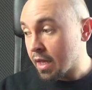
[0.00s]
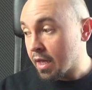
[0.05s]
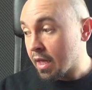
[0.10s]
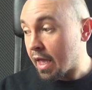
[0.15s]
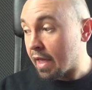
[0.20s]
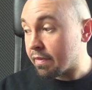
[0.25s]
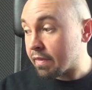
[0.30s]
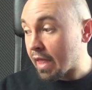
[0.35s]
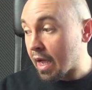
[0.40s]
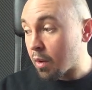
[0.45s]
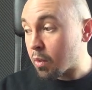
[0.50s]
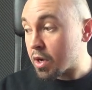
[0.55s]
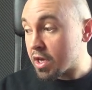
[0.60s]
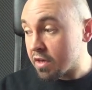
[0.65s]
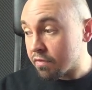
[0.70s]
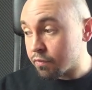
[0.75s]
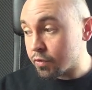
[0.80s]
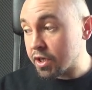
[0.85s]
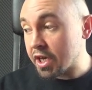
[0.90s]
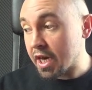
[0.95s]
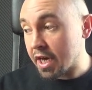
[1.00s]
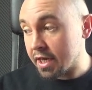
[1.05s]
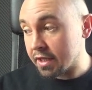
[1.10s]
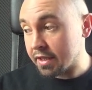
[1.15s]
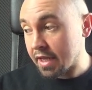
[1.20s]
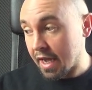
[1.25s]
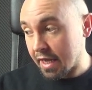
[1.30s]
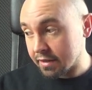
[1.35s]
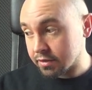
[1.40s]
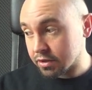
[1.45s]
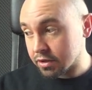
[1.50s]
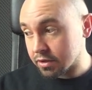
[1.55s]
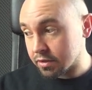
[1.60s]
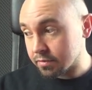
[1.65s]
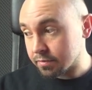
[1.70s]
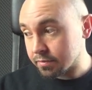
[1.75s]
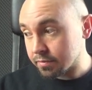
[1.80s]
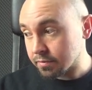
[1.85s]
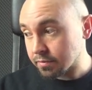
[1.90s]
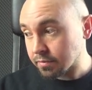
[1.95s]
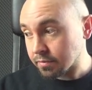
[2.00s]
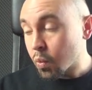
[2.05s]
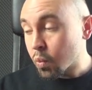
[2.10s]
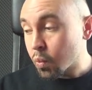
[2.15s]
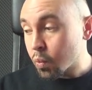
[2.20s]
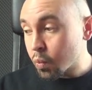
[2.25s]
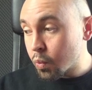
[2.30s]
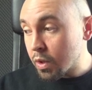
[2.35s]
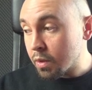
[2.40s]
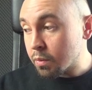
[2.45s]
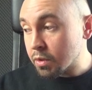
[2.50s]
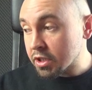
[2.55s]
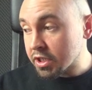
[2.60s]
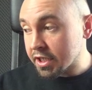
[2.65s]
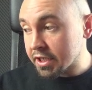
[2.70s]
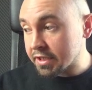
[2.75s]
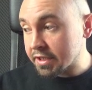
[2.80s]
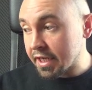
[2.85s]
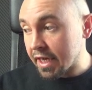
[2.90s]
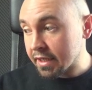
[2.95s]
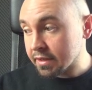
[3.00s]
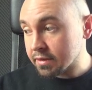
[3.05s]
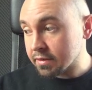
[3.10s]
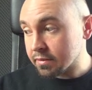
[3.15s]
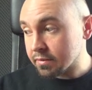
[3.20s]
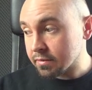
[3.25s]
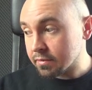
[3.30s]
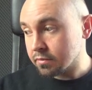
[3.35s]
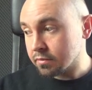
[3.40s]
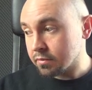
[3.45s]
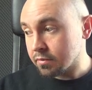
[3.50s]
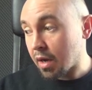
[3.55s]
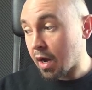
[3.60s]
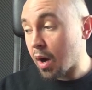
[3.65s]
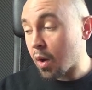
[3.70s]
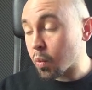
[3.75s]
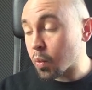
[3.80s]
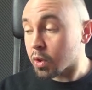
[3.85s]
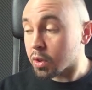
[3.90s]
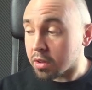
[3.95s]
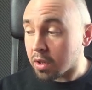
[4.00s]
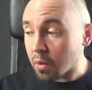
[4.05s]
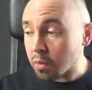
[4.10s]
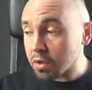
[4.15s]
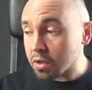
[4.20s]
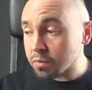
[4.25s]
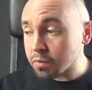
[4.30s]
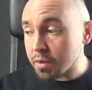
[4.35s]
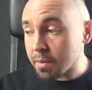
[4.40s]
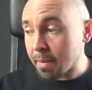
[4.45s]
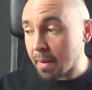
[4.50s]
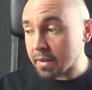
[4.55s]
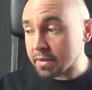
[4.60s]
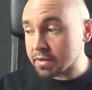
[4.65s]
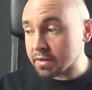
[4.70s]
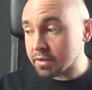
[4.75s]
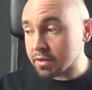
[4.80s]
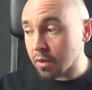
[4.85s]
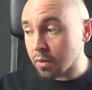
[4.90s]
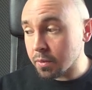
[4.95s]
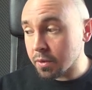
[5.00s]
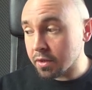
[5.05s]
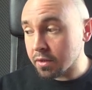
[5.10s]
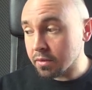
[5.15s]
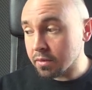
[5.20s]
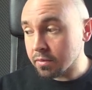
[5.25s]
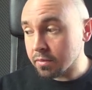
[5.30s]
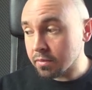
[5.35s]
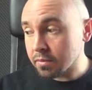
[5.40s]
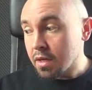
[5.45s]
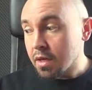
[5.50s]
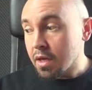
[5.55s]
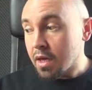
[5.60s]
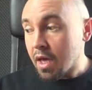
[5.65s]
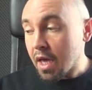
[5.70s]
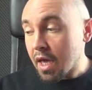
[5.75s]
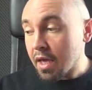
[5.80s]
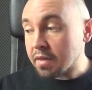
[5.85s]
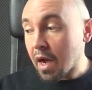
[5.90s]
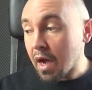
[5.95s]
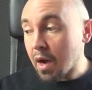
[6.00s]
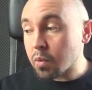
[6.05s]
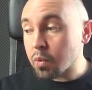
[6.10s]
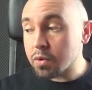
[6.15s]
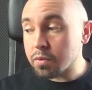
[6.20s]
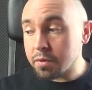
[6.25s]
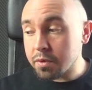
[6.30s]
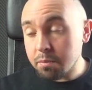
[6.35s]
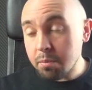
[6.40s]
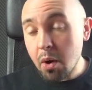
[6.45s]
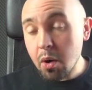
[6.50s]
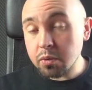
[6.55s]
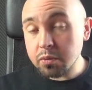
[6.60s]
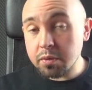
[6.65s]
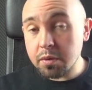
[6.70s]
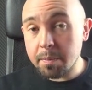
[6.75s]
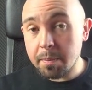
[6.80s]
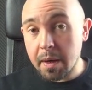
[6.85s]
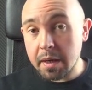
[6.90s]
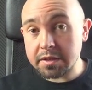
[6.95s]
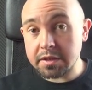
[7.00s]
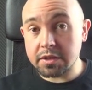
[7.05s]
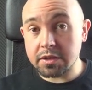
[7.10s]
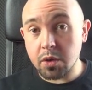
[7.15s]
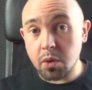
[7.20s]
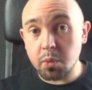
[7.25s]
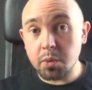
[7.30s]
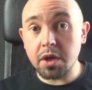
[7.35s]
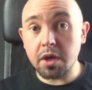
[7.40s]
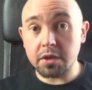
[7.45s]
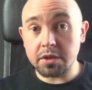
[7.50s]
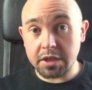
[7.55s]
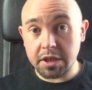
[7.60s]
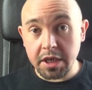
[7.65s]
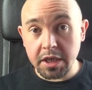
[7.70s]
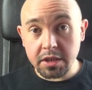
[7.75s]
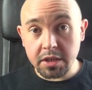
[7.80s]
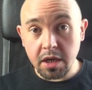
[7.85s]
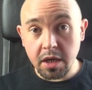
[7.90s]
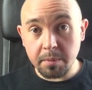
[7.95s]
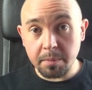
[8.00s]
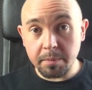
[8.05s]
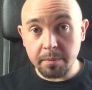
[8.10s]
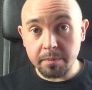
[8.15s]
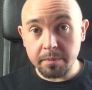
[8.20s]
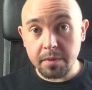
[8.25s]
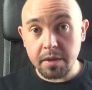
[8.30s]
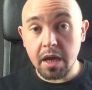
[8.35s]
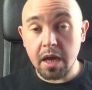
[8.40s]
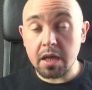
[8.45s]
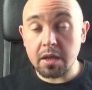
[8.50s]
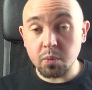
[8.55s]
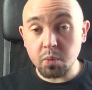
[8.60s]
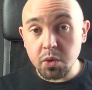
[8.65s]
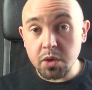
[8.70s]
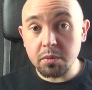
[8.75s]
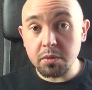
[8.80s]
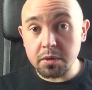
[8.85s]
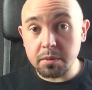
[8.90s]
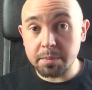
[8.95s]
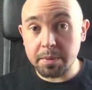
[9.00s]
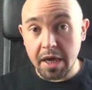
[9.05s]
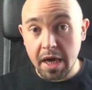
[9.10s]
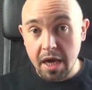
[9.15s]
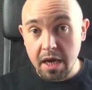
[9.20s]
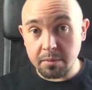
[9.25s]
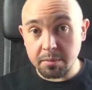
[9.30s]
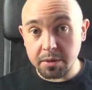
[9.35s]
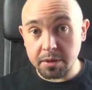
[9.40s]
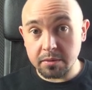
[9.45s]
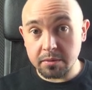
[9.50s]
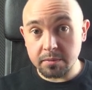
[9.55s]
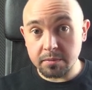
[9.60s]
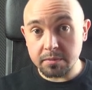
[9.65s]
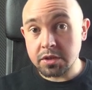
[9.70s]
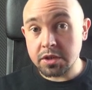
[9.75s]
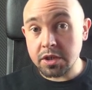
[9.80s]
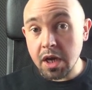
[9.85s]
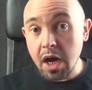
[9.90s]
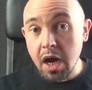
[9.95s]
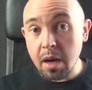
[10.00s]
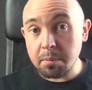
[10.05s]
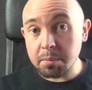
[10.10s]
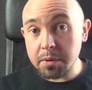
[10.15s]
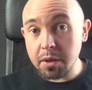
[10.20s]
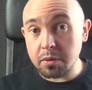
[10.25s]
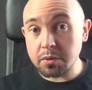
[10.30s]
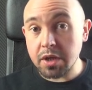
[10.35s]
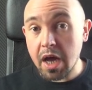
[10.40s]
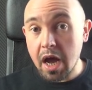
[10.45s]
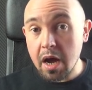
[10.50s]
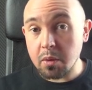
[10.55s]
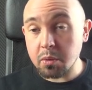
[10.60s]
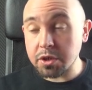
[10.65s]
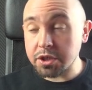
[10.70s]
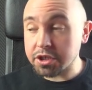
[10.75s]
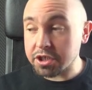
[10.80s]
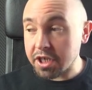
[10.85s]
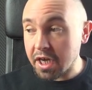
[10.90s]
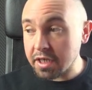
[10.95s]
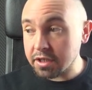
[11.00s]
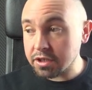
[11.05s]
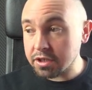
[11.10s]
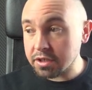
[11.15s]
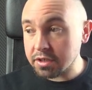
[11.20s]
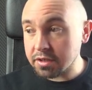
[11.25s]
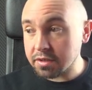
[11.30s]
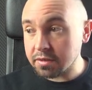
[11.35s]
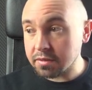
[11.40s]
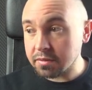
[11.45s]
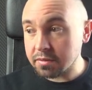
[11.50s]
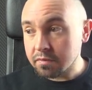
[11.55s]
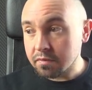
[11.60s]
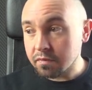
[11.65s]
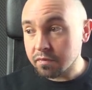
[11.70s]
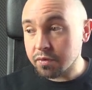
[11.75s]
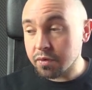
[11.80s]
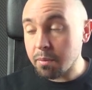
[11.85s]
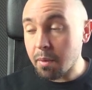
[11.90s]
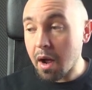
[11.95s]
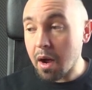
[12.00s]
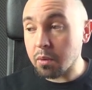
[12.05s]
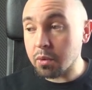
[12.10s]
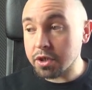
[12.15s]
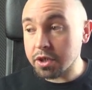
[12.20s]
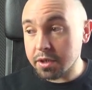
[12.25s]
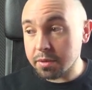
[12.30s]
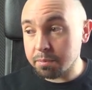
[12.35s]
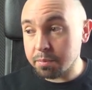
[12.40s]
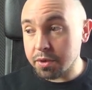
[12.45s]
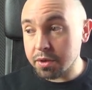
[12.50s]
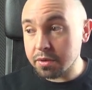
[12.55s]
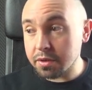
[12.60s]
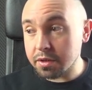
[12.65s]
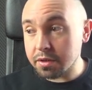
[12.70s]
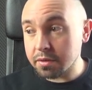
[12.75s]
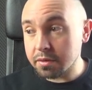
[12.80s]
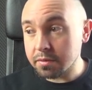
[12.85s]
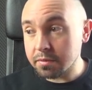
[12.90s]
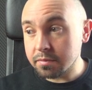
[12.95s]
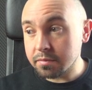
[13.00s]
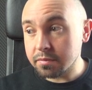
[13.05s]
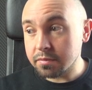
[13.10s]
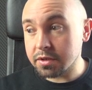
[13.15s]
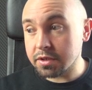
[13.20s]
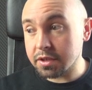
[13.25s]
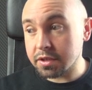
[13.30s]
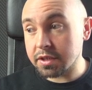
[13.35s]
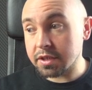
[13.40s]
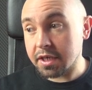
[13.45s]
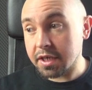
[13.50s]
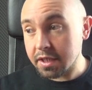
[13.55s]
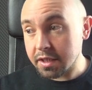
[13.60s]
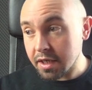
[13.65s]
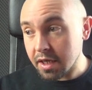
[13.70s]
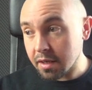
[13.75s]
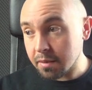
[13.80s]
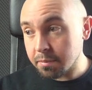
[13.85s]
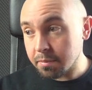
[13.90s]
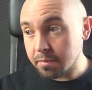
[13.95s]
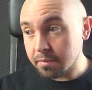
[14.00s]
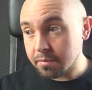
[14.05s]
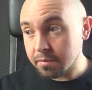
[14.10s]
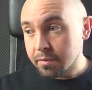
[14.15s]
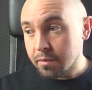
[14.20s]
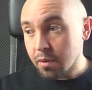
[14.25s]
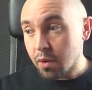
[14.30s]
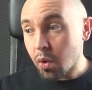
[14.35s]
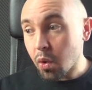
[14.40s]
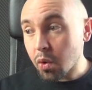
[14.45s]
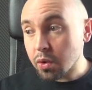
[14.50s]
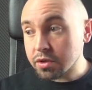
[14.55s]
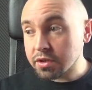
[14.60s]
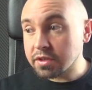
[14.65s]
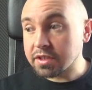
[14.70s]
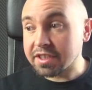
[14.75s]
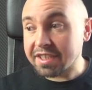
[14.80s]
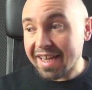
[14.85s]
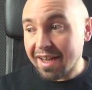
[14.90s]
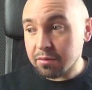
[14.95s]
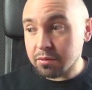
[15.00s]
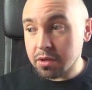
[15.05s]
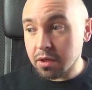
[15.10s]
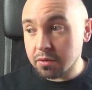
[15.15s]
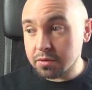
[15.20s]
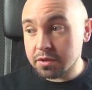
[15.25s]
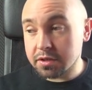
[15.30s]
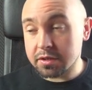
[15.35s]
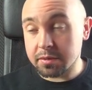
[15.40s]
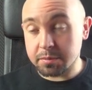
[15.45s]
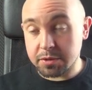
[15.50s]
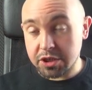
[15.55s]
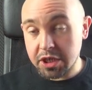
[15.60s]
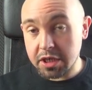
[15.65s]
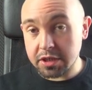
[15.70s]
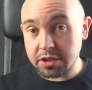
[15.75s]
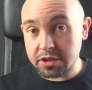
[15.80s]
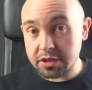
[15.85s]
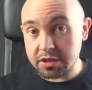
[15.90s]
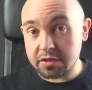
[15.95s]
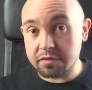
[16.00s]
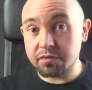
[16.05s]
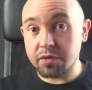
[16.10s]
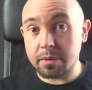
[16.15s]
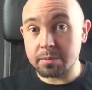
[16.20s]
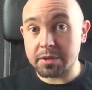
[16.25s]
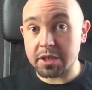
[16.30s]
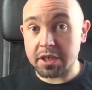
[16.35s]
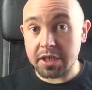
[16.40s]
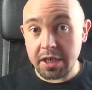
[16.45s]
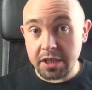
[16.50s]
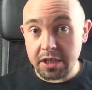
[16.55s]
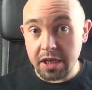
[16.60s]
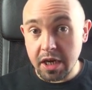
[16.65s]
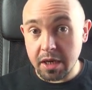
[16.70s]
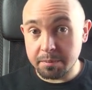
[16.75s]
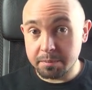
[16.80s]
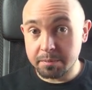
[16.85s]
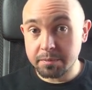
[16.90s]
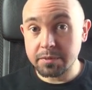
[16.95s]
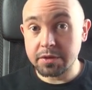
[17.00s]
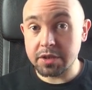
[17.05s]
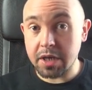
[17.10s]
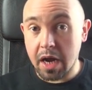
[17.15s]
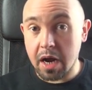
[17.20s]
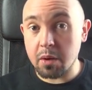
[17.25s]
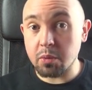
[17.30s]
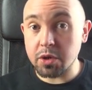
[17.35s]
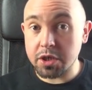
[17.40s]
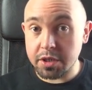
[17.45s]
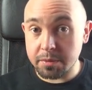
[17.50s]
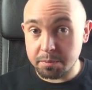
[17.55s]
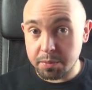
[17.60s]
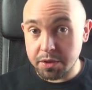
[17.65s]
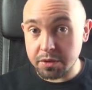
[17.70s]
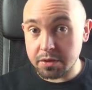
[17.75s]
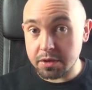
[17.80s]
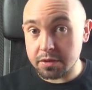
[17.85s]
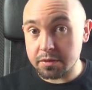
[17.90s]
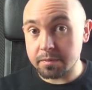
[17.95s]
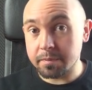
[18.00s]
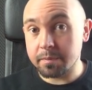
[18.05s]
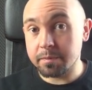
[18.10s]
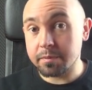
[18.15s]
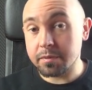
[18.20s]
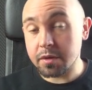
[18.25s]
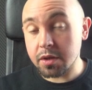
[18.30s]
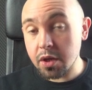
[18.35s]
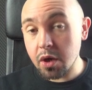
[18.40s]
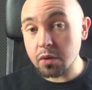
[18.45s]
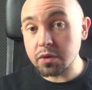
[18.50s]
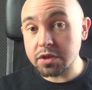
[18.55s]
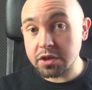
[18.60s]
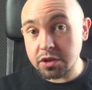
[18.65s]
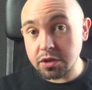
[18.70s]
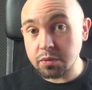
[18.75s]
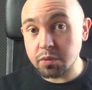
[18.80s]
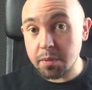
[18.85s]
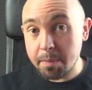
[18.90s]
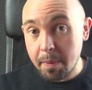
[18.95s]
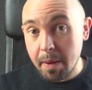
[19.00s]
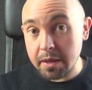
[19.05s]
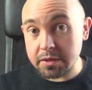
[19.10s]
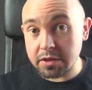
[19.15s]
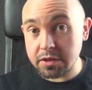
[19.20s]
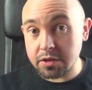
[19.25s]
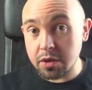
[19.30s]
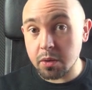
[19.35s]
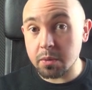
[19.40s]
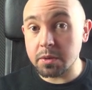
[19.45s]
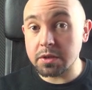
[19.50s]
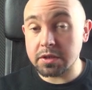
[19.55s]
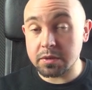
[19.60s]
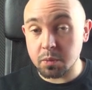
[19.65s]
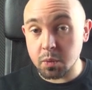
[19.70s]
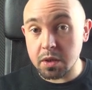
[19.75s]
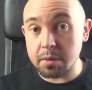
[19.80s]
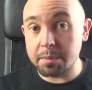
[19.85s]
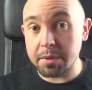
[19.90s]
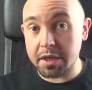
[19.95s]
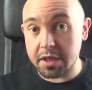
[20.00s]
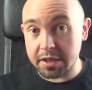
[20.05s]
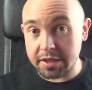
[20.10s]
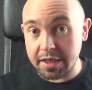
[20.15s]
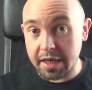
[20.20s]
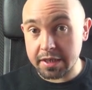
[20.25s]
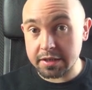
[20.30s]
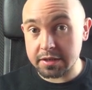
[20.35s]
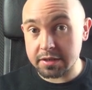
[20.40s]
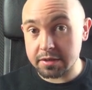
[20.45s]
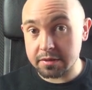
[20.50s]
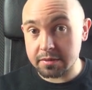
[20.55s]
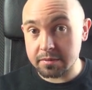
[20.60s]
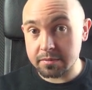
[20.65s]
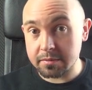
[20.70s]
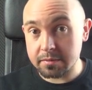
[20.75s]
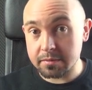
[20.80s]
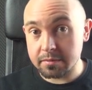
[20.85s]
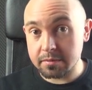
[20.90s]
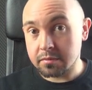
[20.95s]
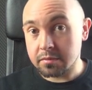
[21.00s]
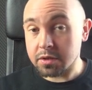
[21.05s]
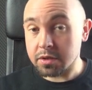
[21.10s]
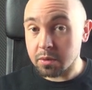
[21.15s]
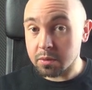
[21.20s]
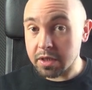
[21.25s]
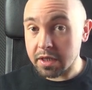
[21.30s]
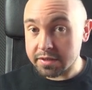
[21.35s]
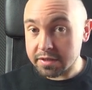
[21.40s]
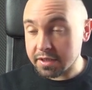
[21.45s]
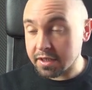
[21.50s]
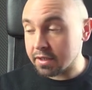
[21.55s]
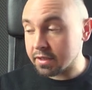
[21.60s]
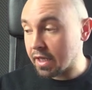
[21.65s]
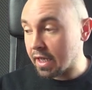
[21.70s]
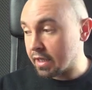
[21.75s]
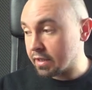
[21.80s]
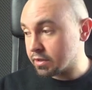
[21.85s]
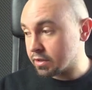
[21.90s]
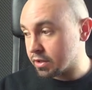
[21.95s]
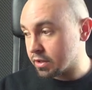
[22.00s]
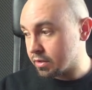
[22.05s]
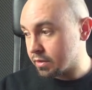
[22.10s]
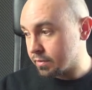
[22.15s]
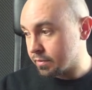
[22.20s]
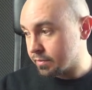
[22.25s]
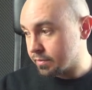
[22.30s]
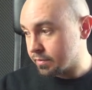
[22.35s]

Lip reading: And now if we hit enter, we will connect our local repository and our remote repository on GitHub, and we will be able to upload our changes from our computer to the GitHub or to download some changes from the GitHub to our computer. Those 2 repositories will be connected. So let's hit enter.